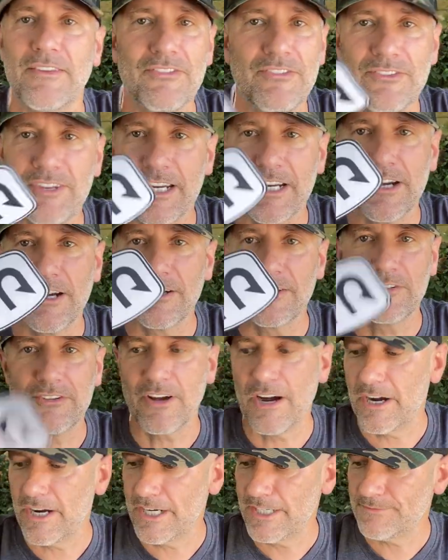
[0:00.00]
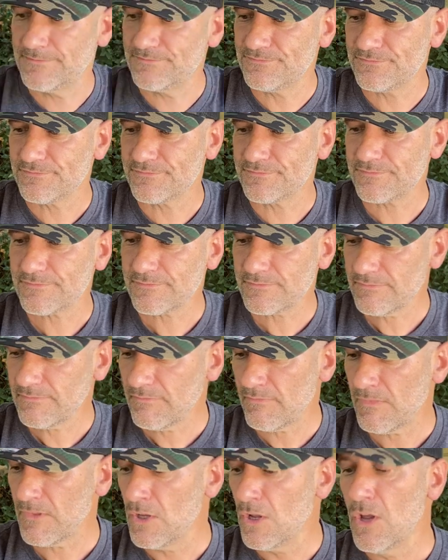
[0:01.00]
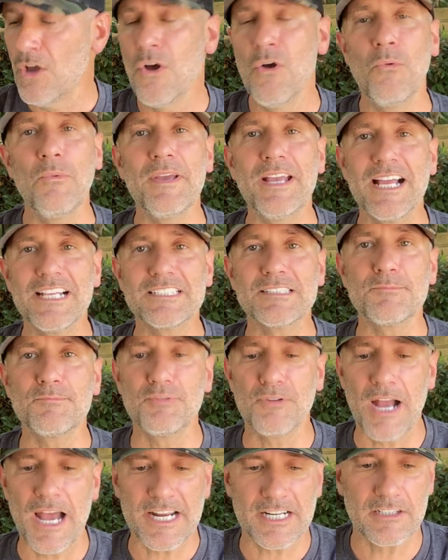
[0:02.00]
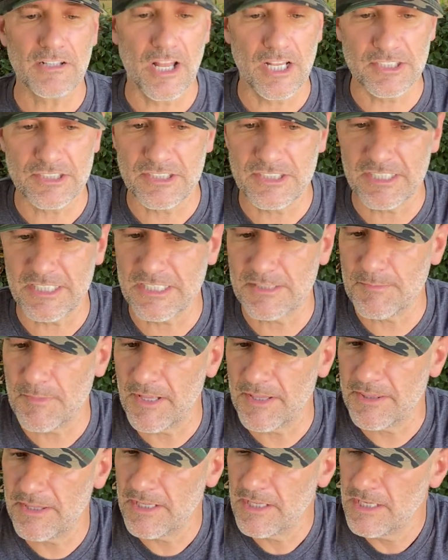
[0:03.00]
sticker, sorry. We got some product launches this month.